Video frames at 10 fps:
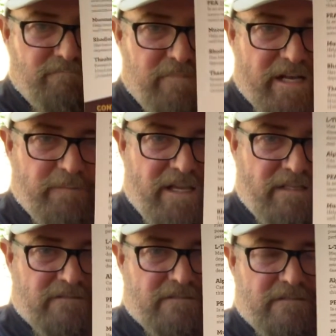Bada
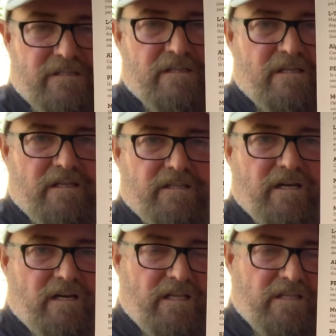bing.
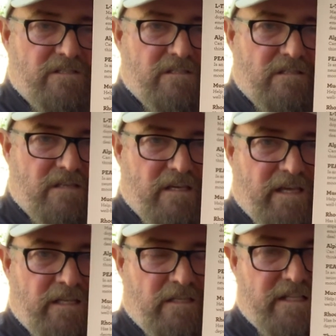There it is.
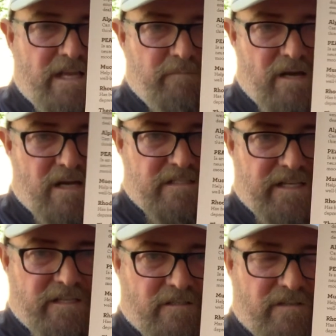And look at that box
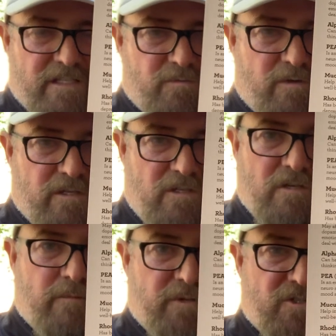down there. That's where you
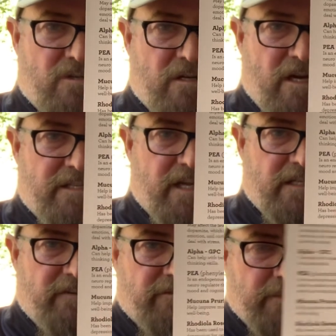can put your
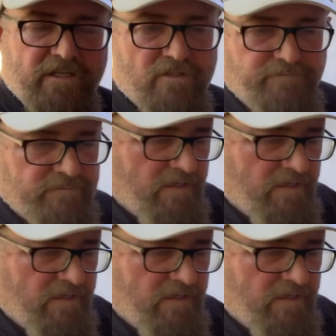contact information.